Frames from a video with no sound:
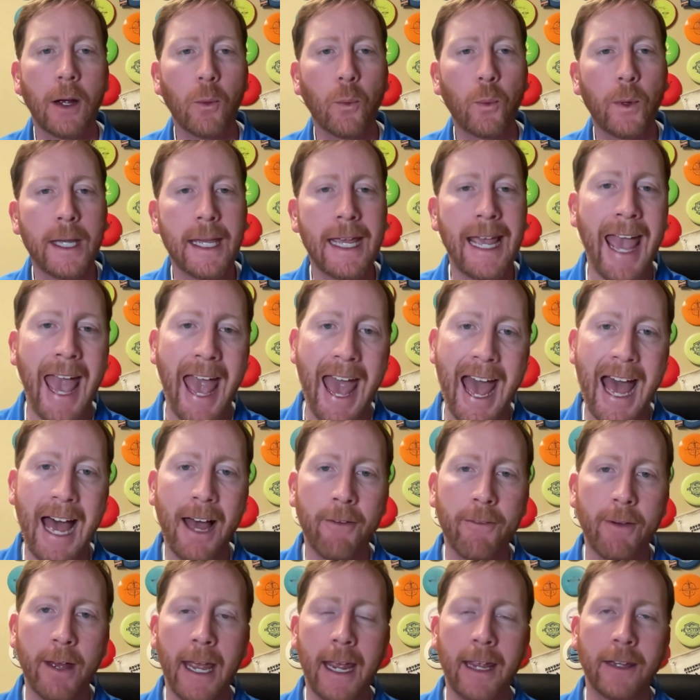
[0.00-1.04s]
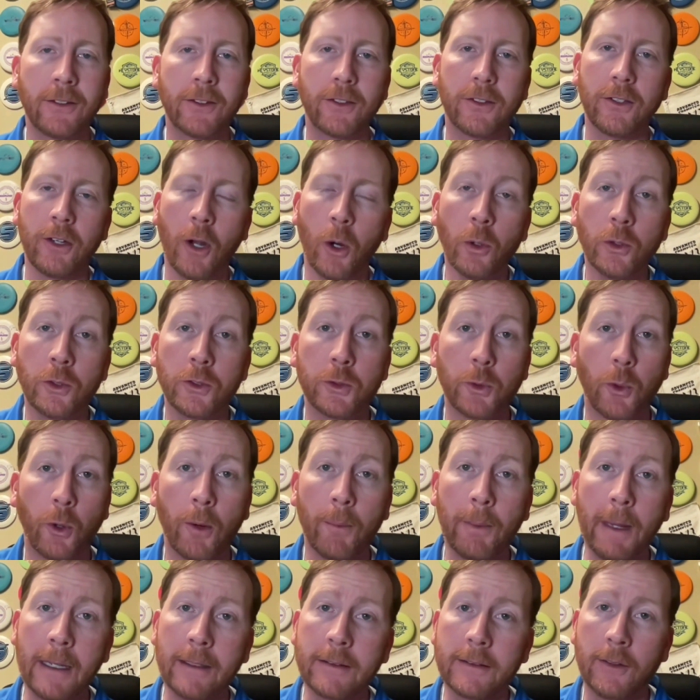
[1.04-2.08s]
We have a
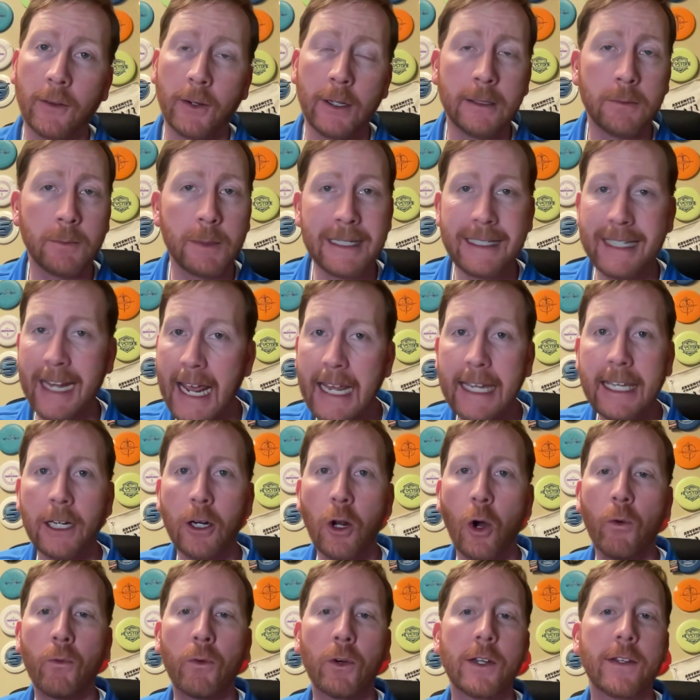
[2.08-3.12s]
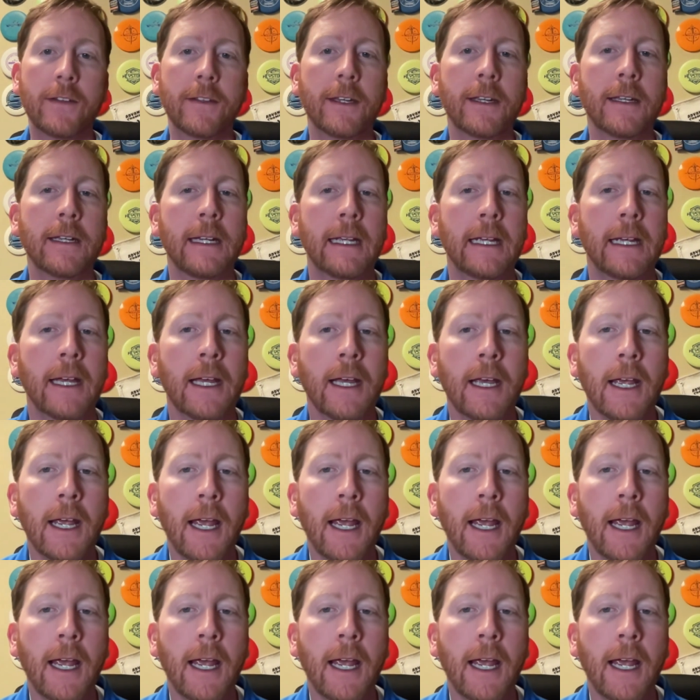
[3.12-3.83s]
snowstorm that's going to be taking over Sidney,